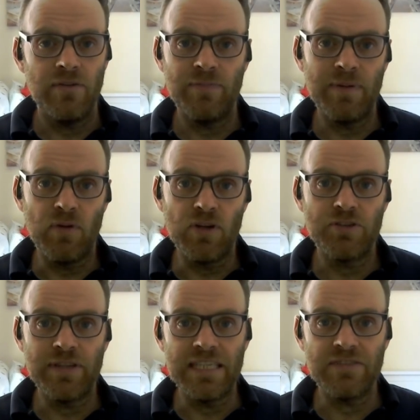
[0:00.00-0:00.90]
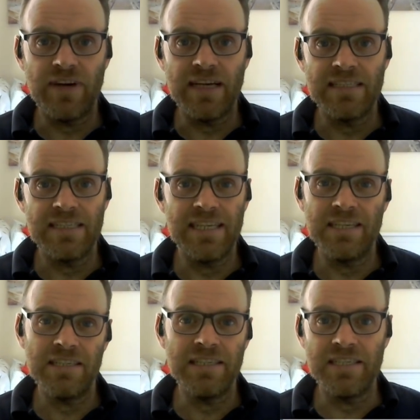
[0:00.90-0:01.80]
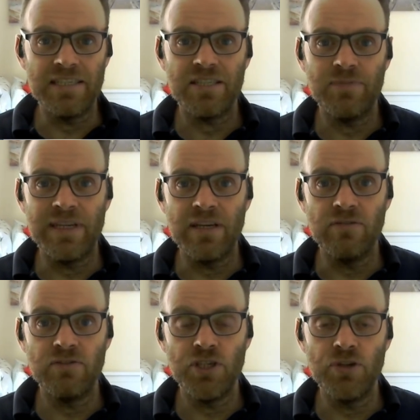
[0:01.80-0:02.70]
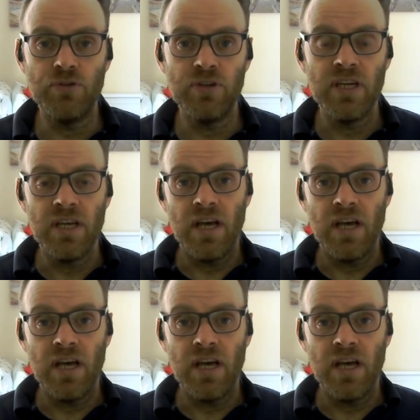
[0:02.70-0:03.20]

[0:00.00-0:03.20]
We've been monitoring these fires essentially since the middle of June,